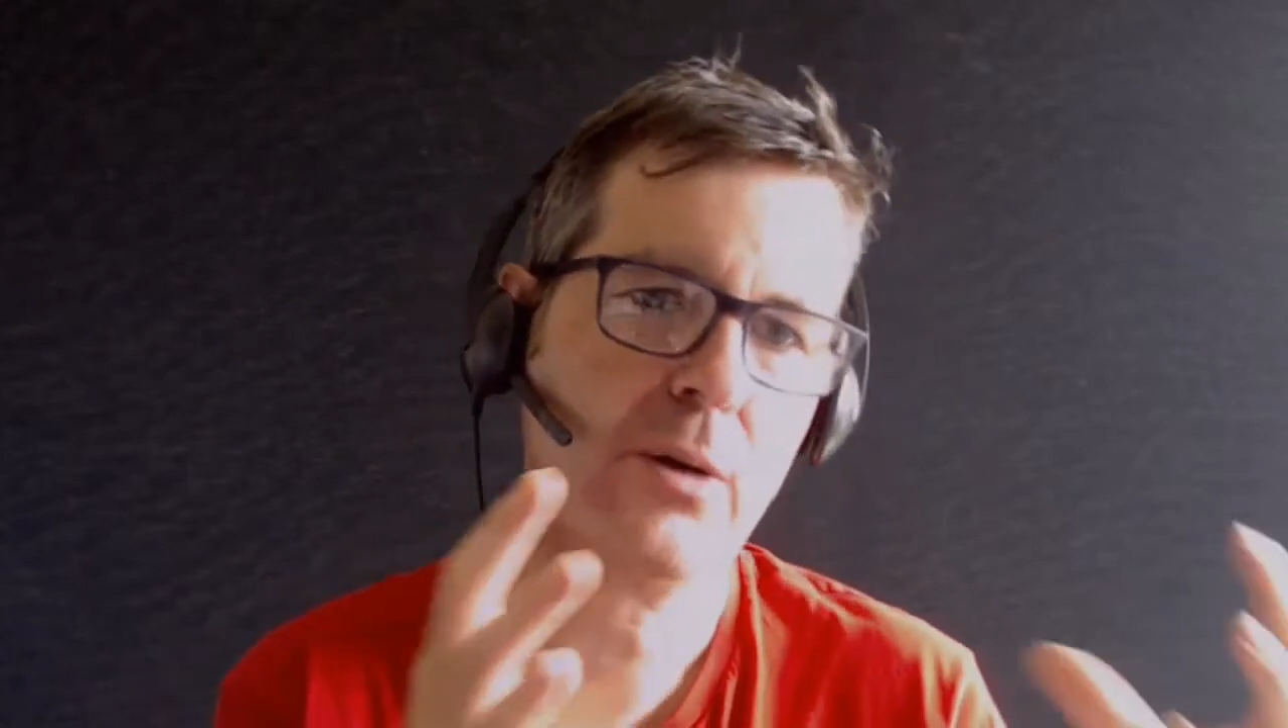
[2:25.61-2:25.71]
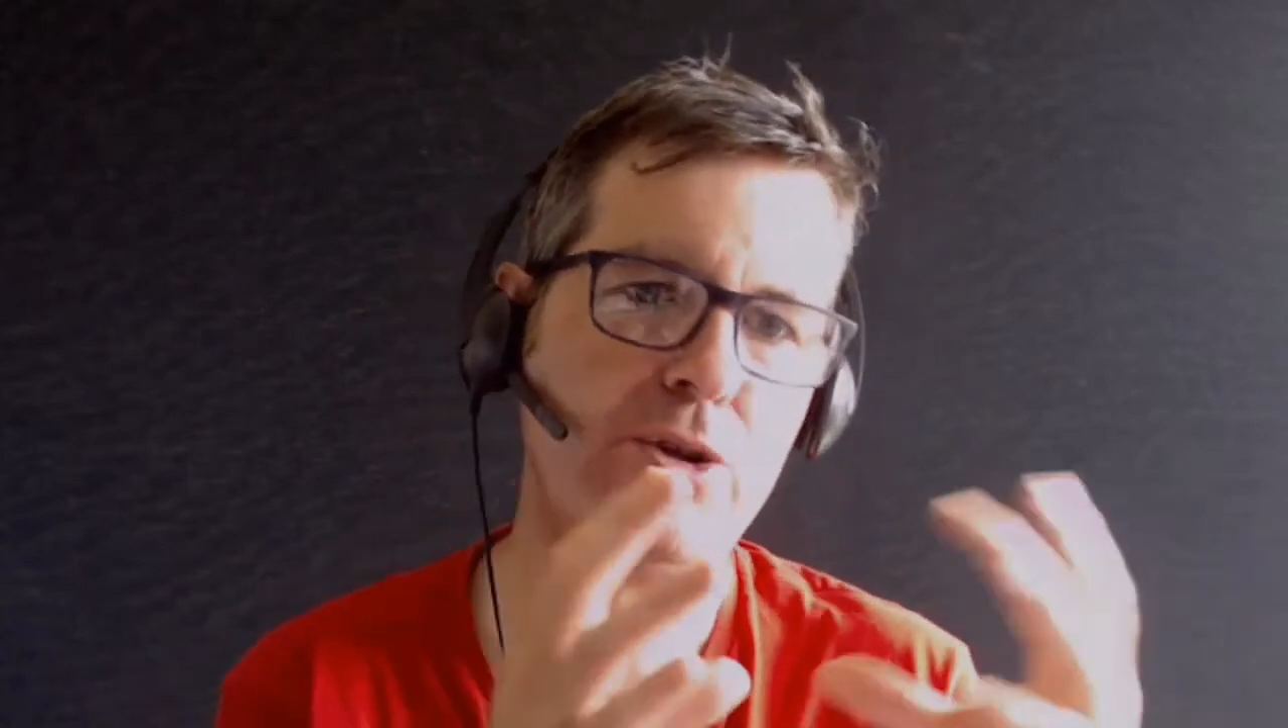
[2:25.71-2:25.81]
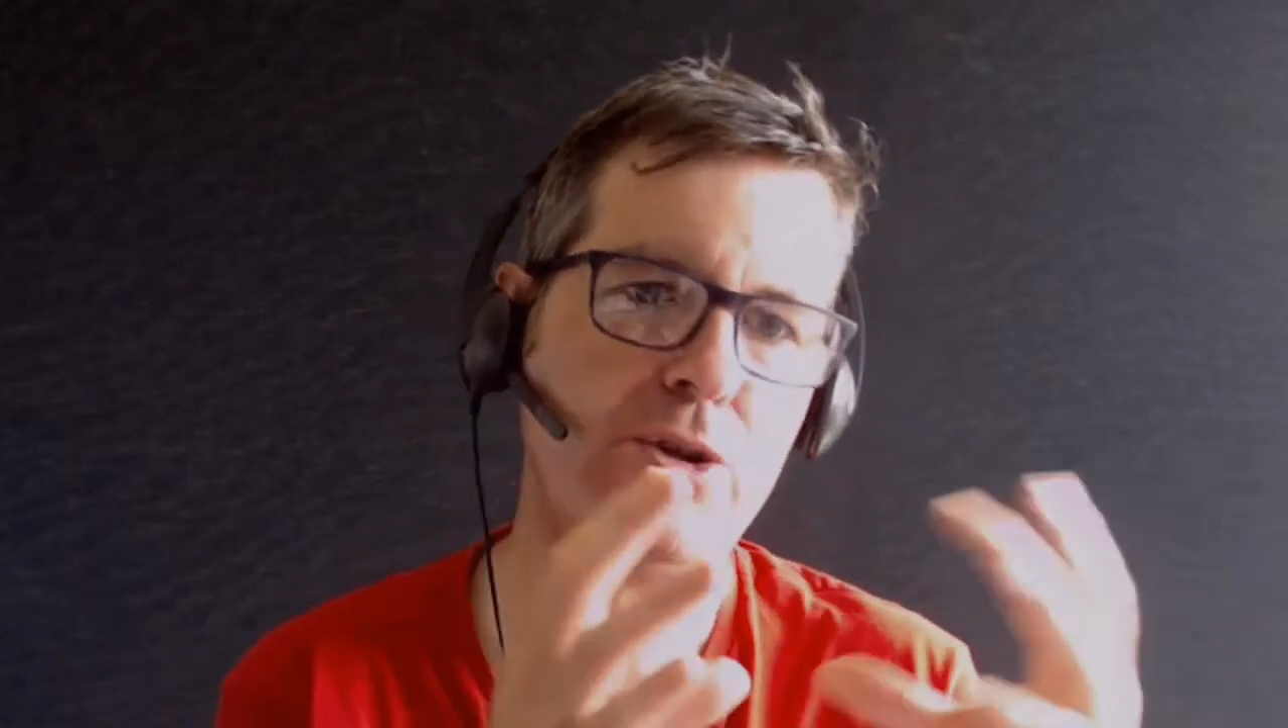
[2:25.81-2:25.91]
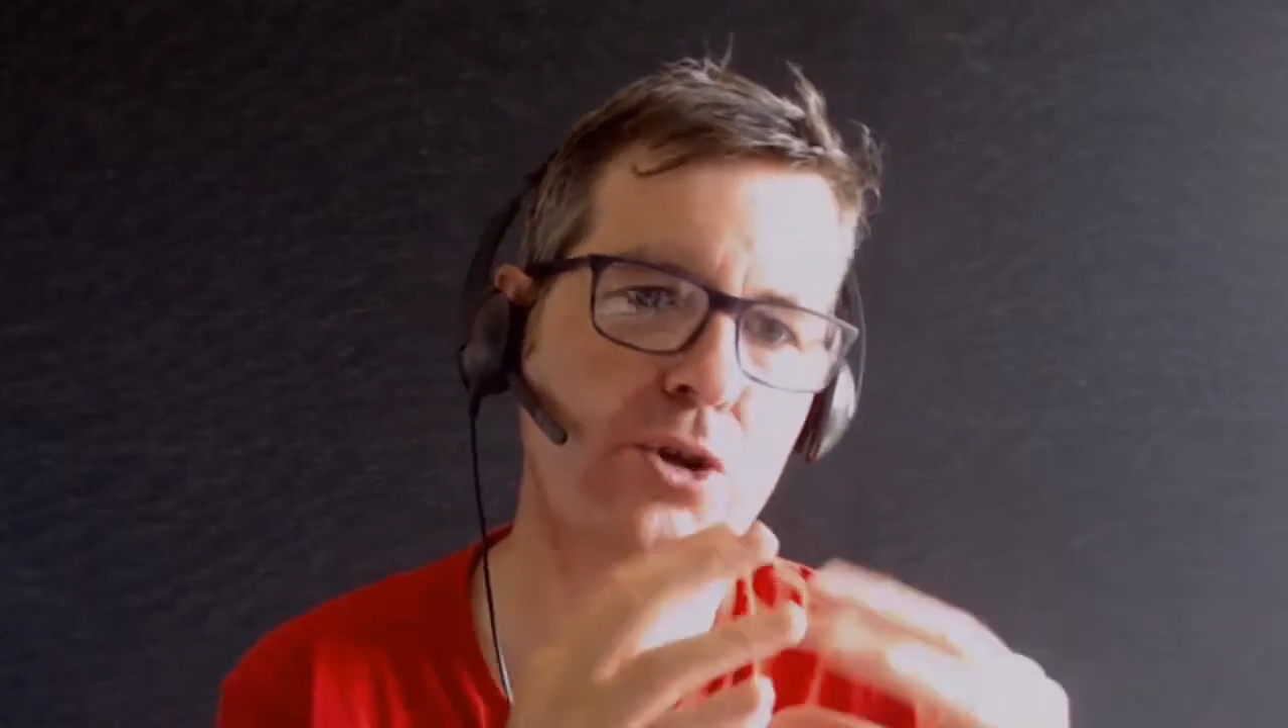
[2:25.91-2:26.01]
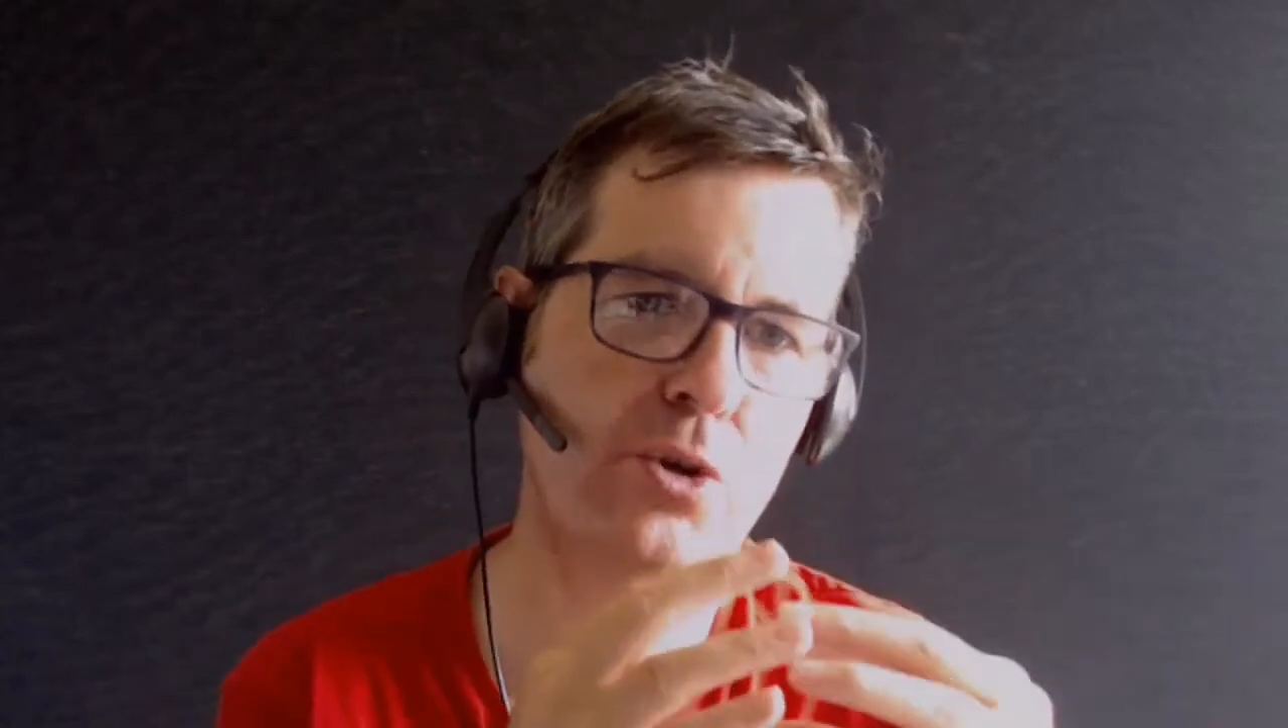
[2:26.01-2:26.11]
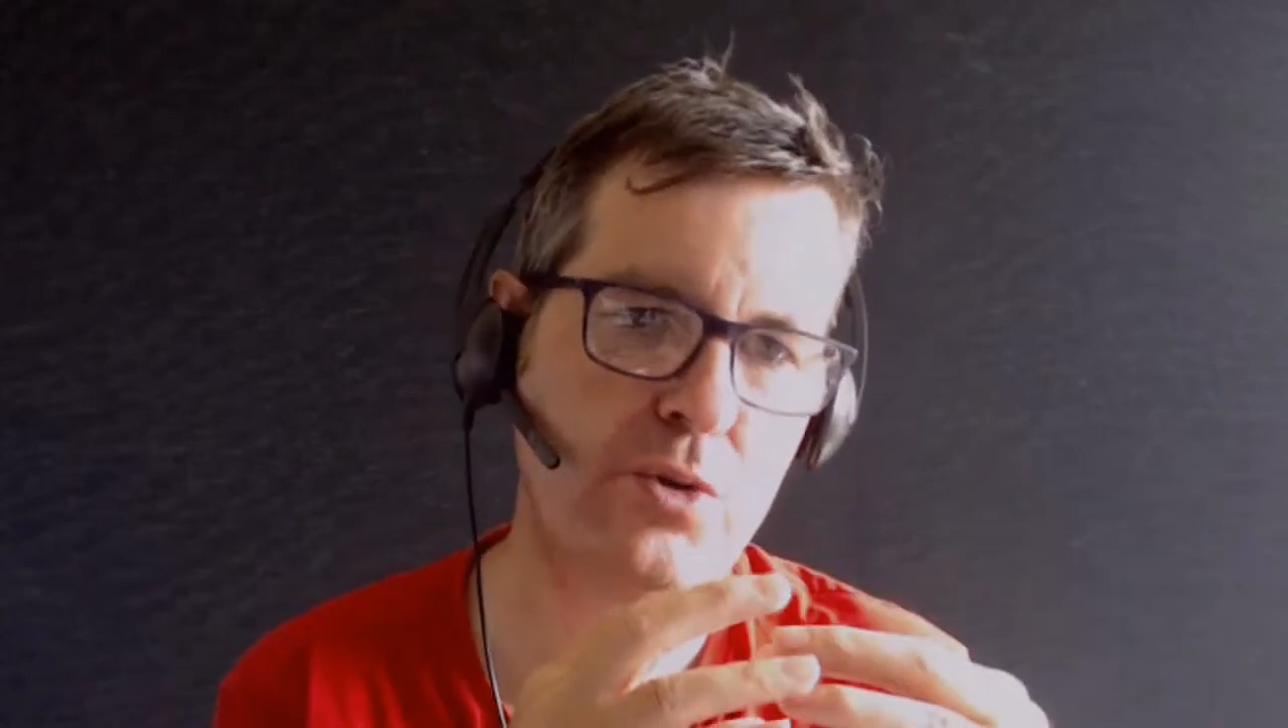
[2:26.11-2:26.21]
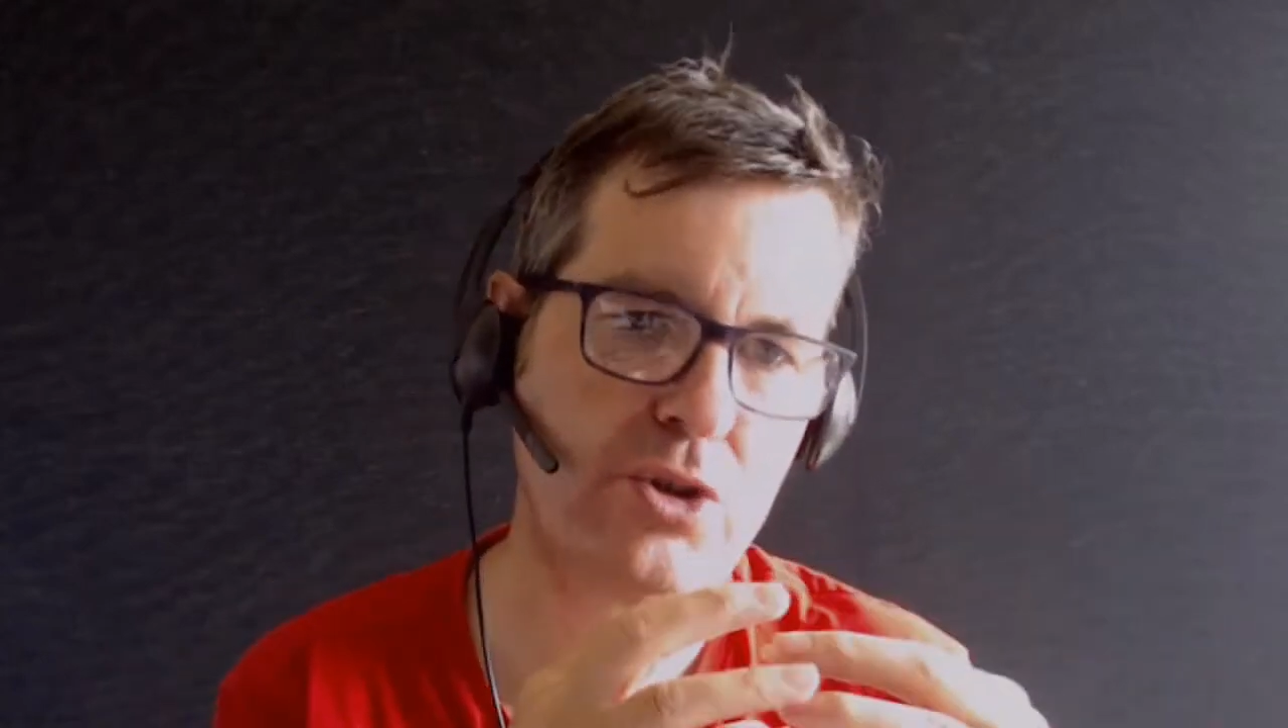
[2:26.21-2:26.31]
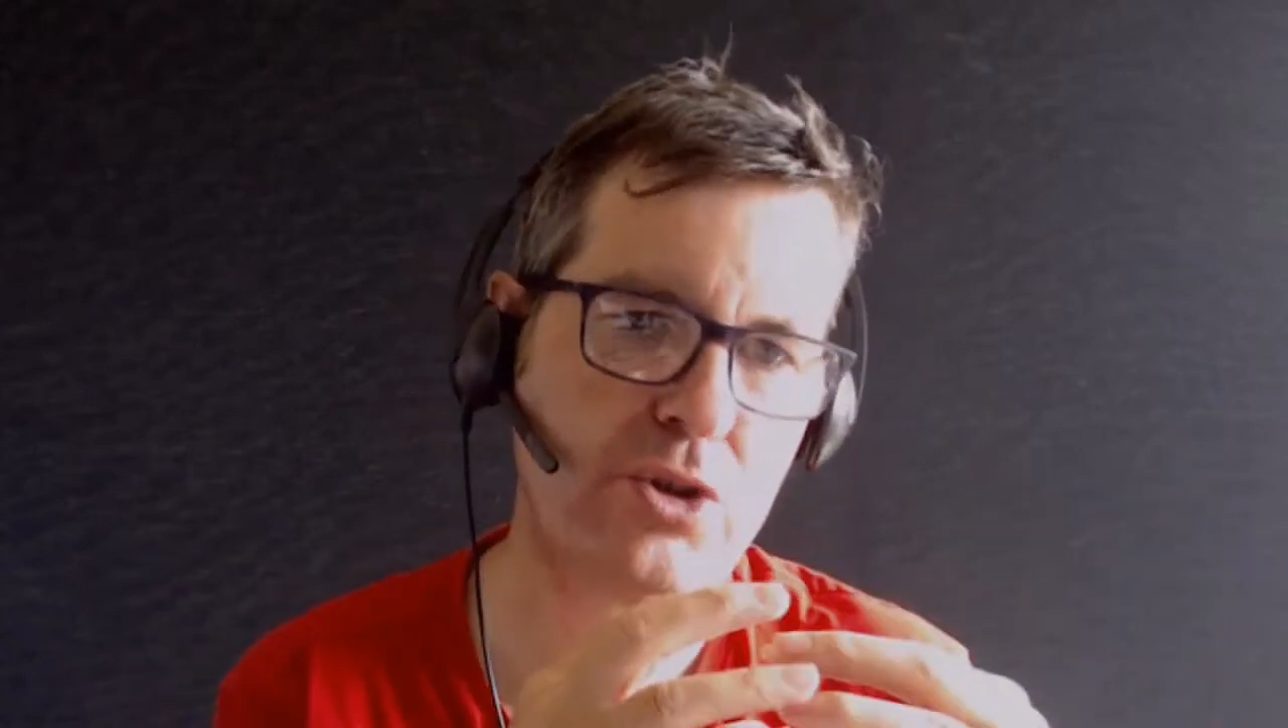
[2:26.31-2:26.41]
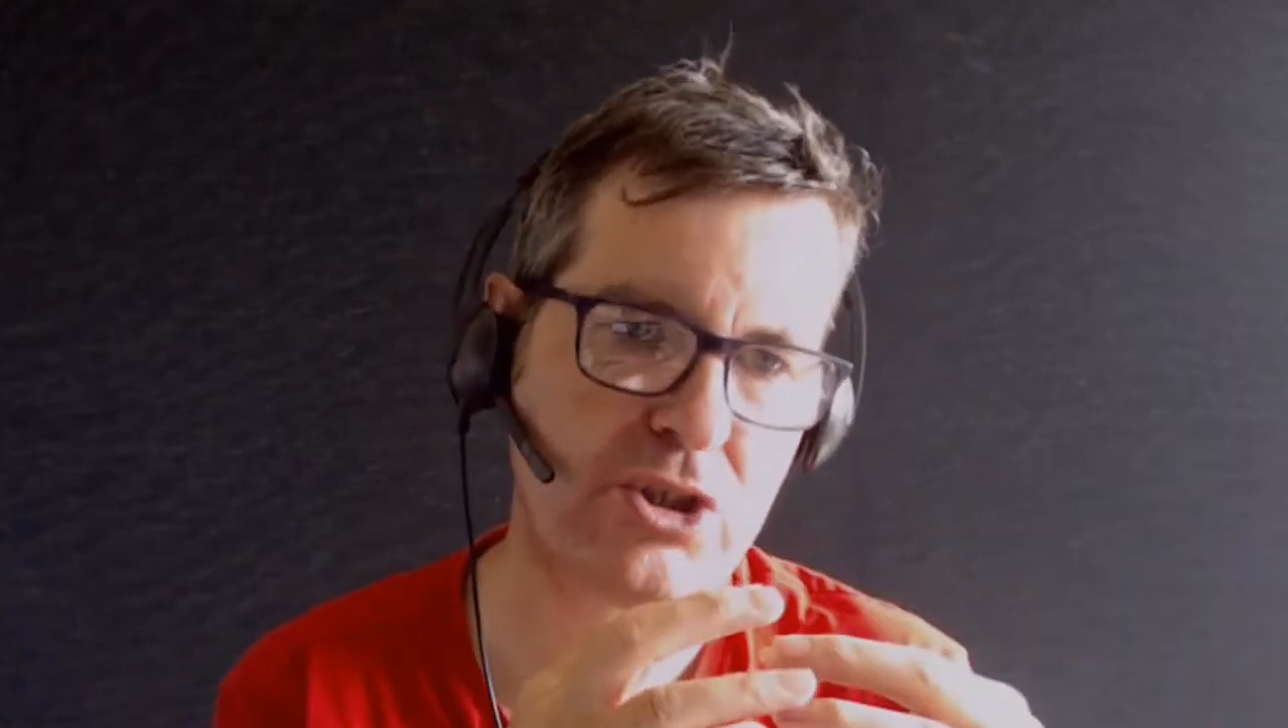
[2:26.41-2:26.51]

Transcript: up two